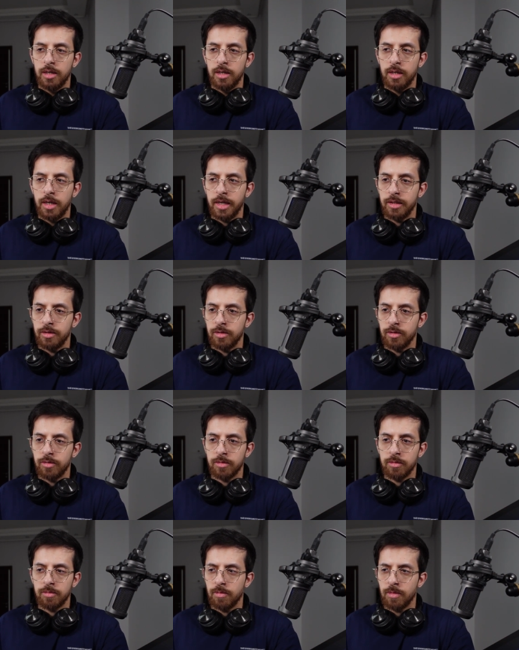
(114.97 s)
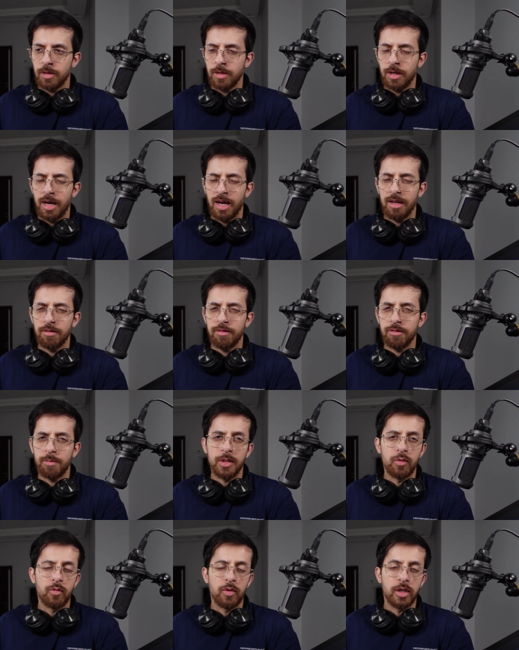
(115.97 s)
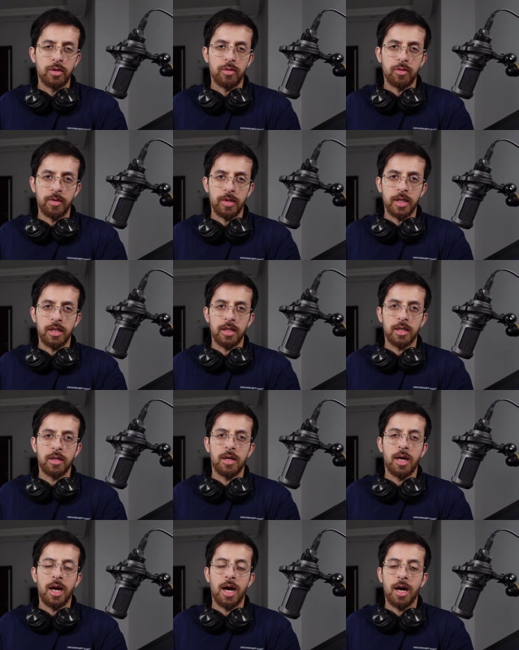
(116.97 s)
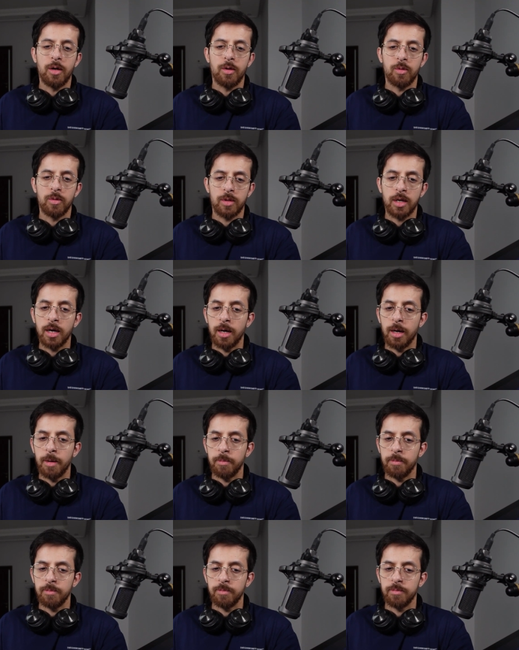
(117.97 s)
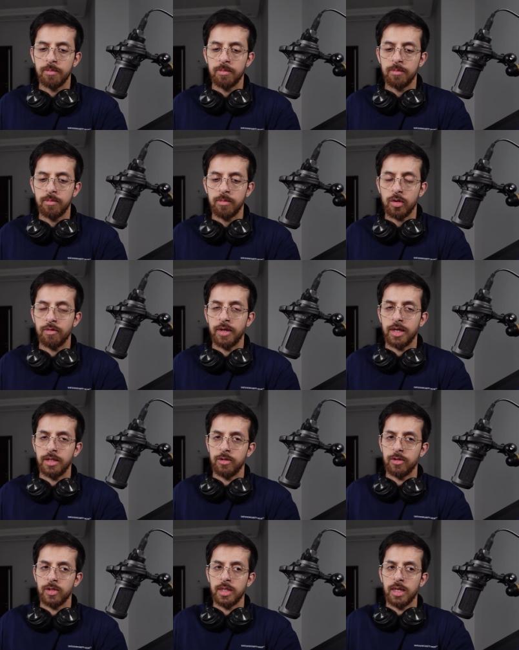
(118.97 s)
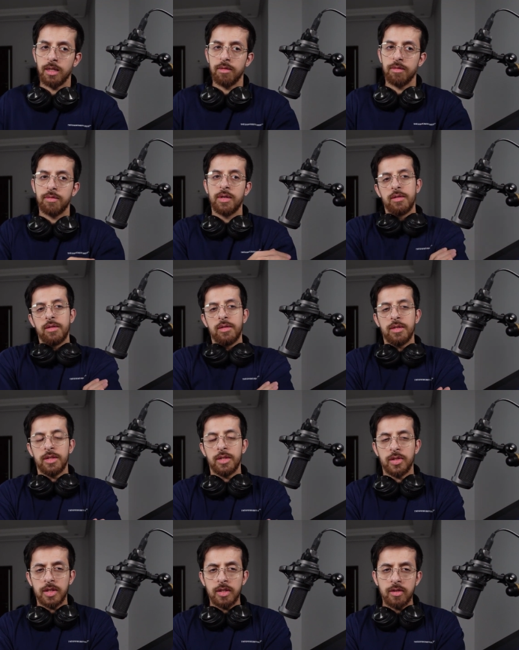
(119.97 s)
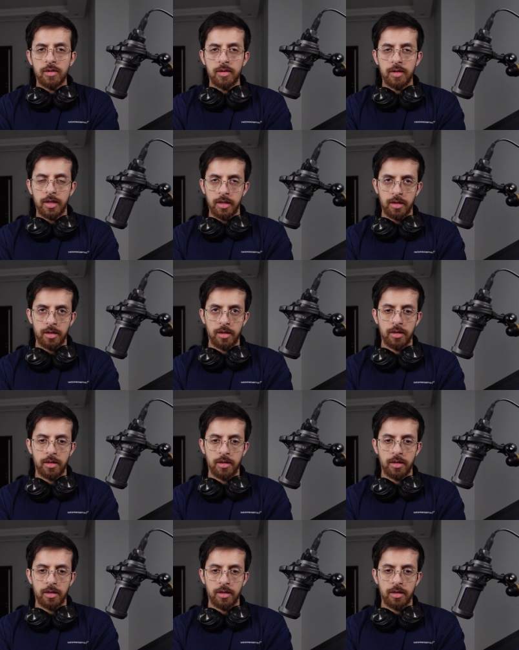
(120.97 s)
And I've been wondering how come you find yourself resisting